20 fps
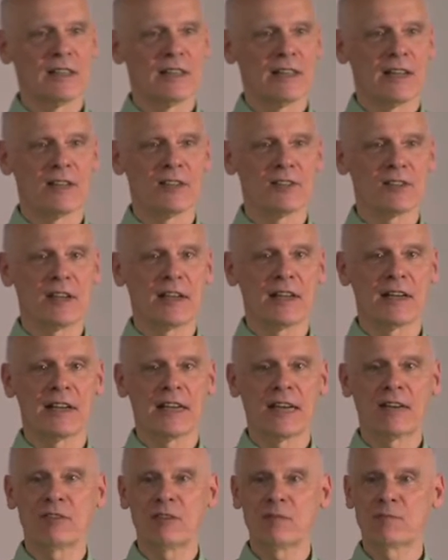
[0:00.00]
is that
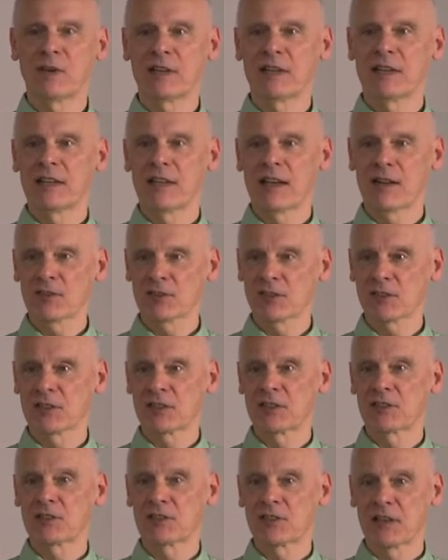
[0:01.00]
everybody else
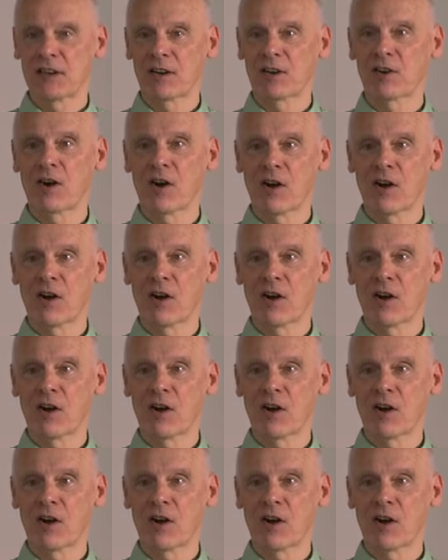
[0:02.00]
that's there